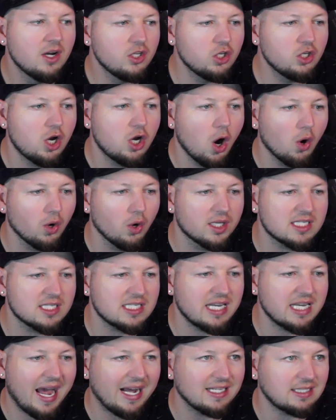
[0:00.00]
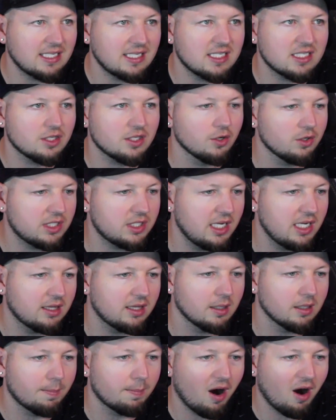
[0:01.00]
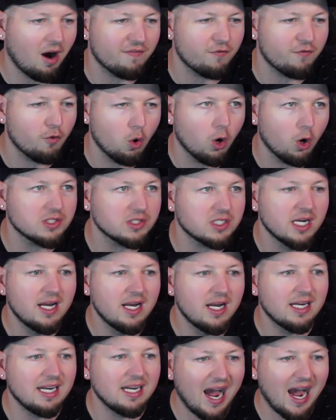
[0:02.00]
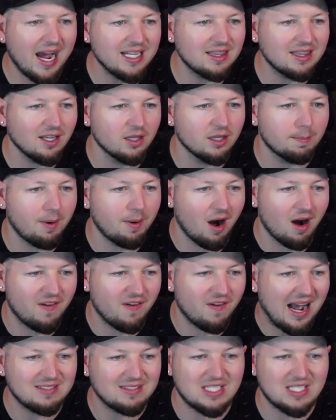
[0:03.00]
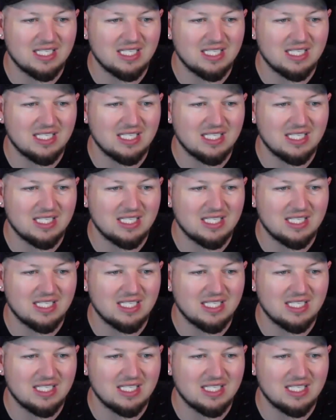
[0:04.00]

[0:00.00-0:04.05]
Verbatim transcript: You go to the stats, he's 13th in the par 4s, 9th on the par 5s.